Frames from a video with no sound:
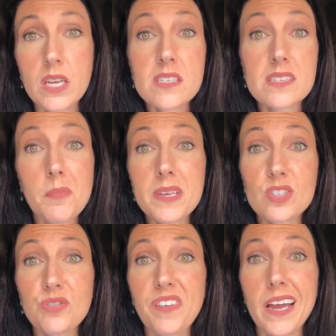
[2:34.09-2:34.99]
Some things
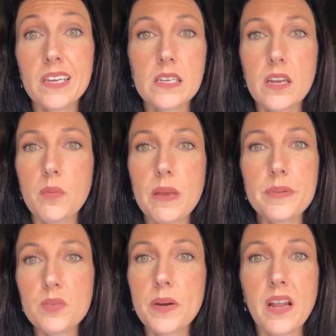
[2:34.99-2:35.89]
you'll find, maybe
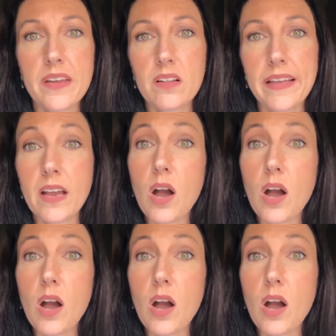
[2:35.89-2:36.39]
you put on there like,